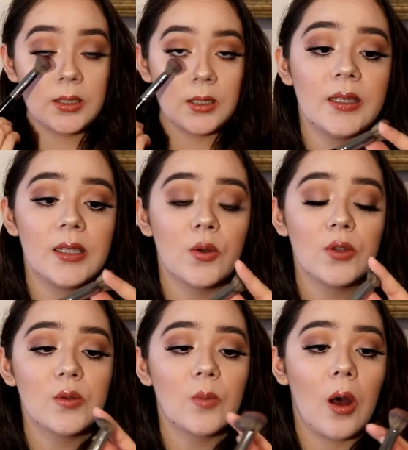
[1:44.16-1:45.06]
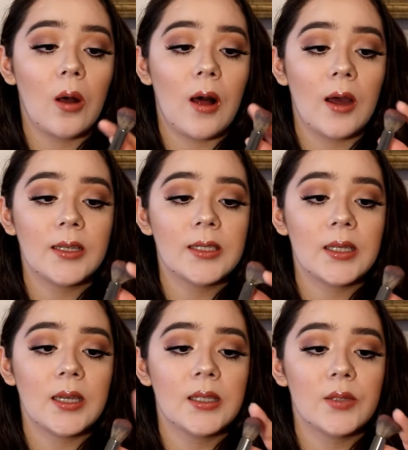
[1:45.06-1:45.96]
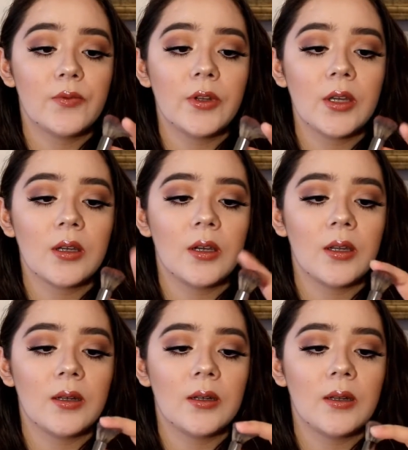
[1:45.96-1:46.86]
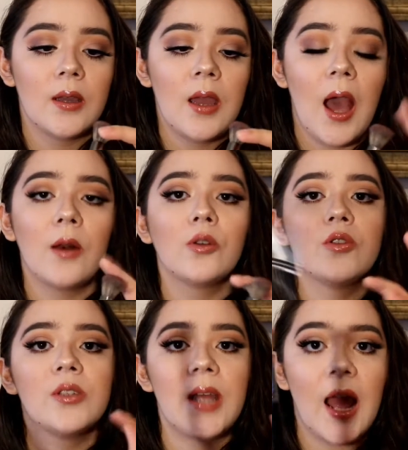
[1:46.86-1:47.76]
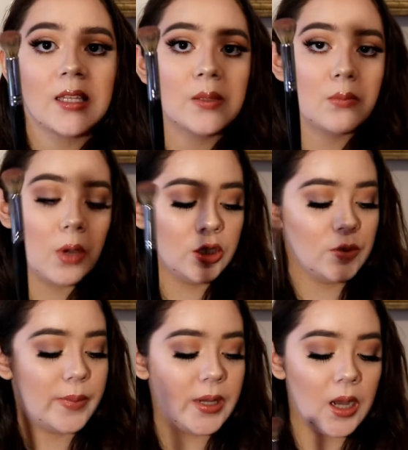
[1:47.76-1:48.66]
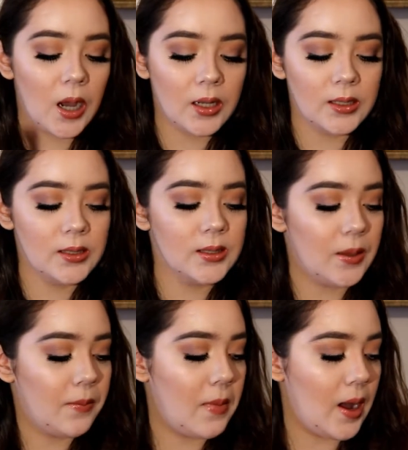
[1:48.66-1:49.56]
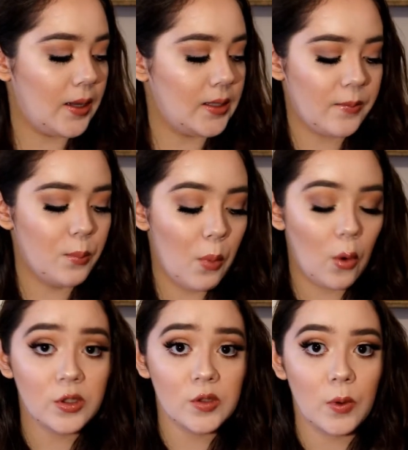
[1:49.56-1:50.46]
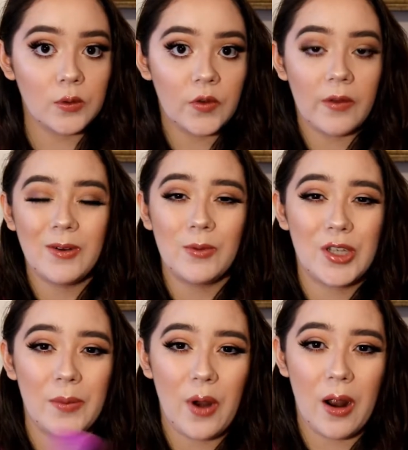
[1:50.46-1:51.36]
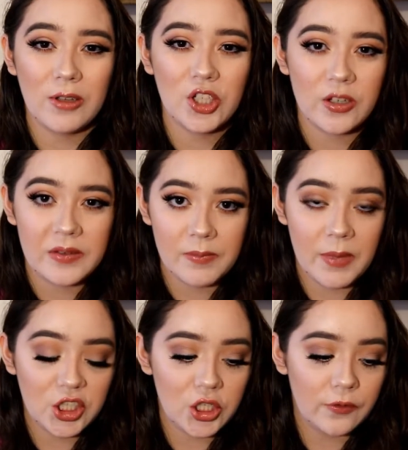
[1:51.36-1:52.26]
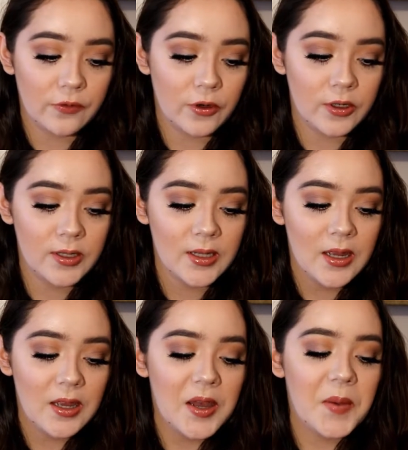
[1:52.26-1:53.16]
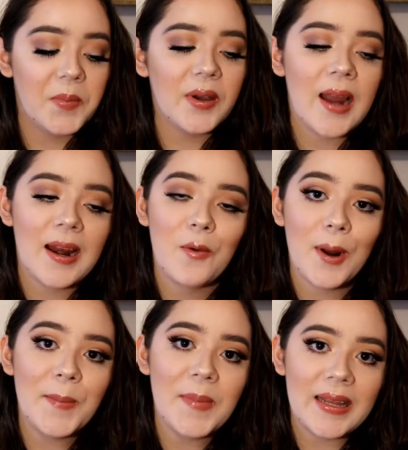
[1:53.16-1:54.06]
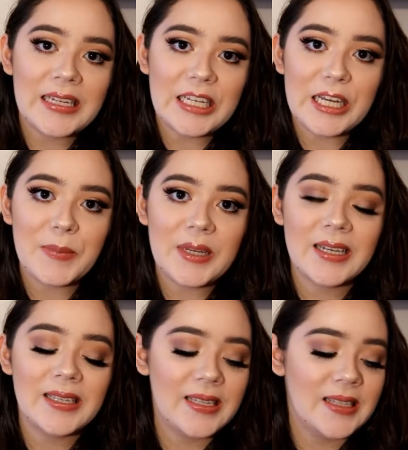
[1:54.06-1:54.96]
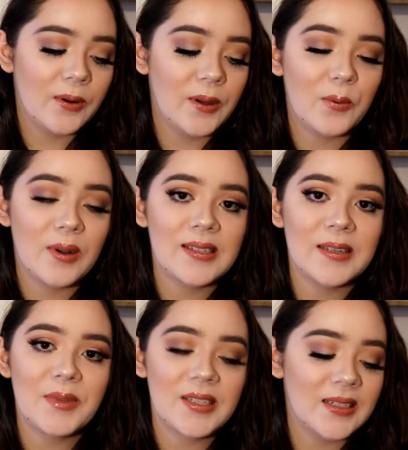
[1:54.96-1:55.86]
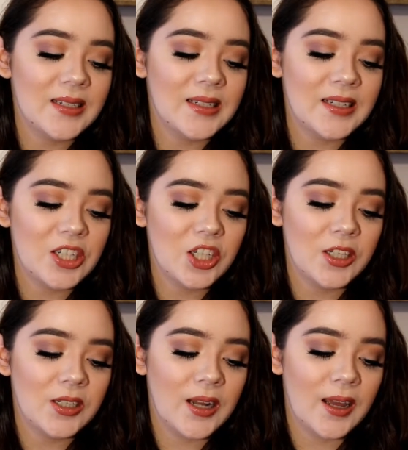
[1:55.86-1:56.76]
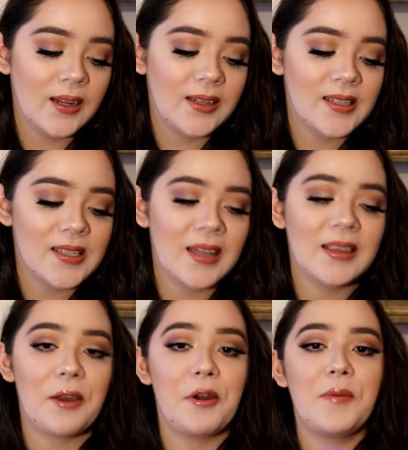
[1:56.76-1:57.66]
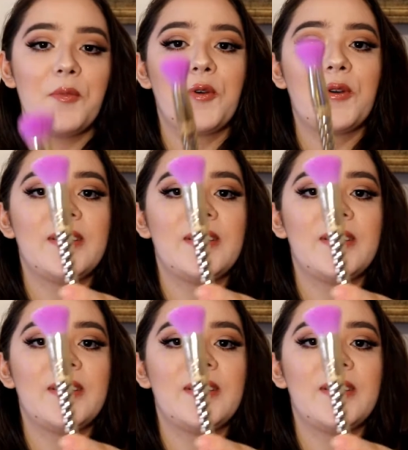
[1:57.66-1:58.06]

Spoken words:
It's so small, honestly. It's really good. I don't use it as much because my most favorite, which I probably should have mentioned first, but I want to mention because it was limited edition and it's not there anymore.